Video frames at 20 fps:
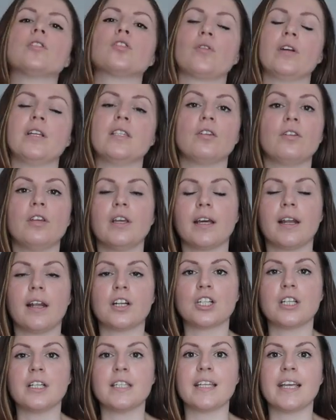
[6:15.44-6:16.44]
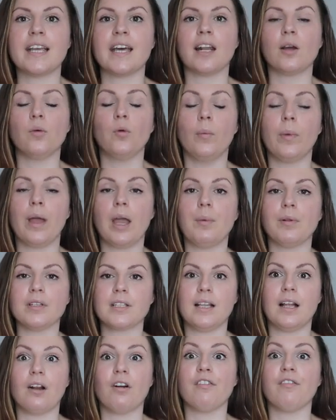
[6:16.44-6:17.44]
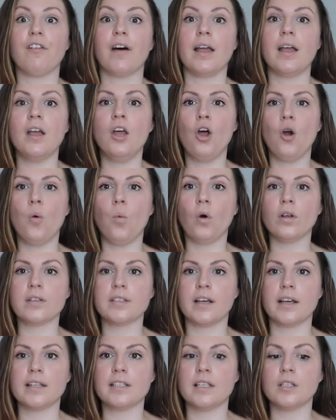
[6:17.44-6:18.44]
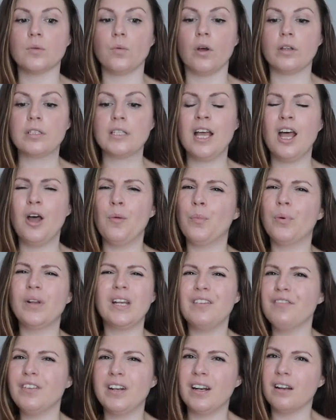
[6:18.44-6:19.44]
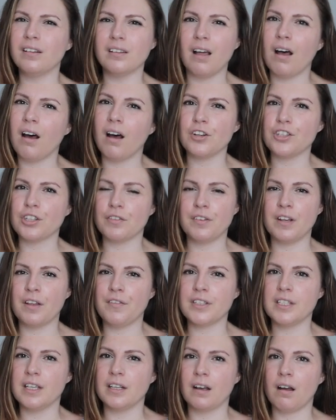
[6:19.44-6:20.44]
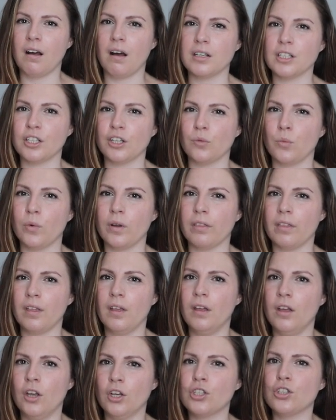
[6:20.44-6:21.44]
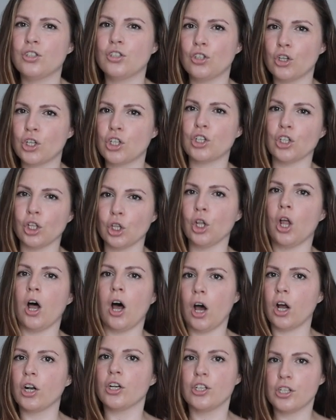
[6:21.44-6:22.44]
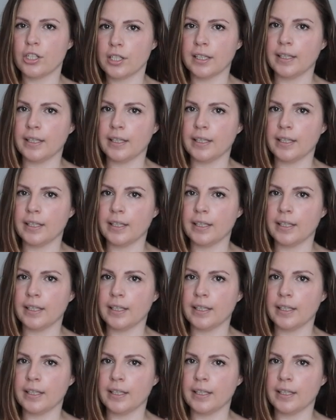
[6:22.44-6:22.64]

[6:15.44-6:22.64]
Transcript: on screen so you can actually see and I will be able to clarify what size this was. But even in a large, I've never seen a cardigan with such large